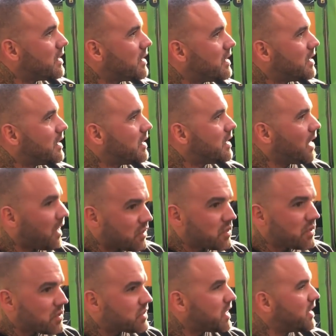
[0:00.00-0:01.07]
One arm.
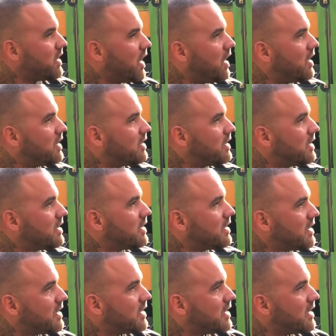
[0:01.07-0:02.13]
Shit you not.
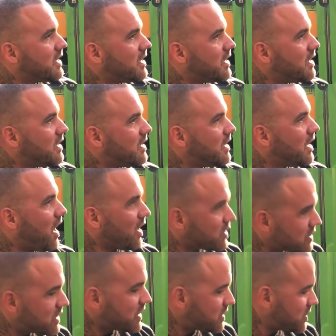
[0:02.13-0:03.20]
I
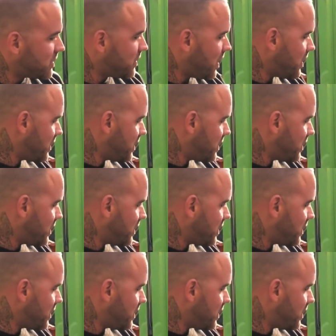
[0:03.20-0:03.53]
shit you not.